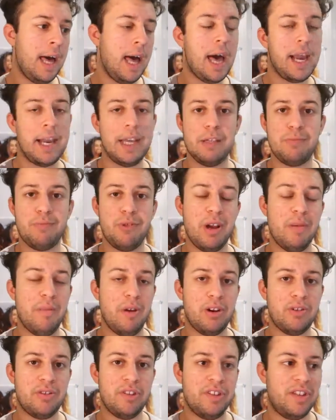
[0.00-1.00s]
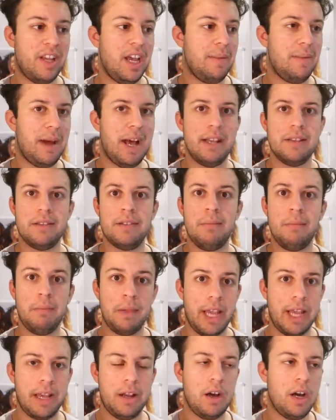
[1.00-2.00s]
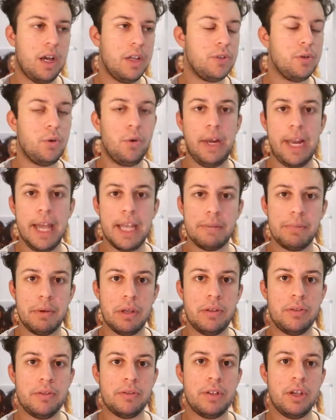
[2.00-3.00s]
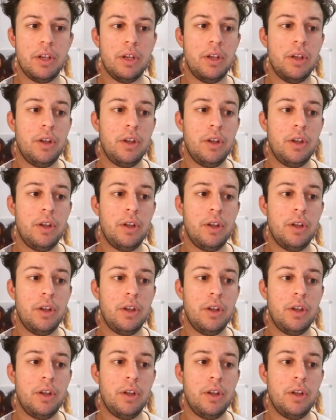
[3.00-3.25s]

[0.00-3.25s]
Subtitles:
and it is pretty much the same as gay guys or lesbians.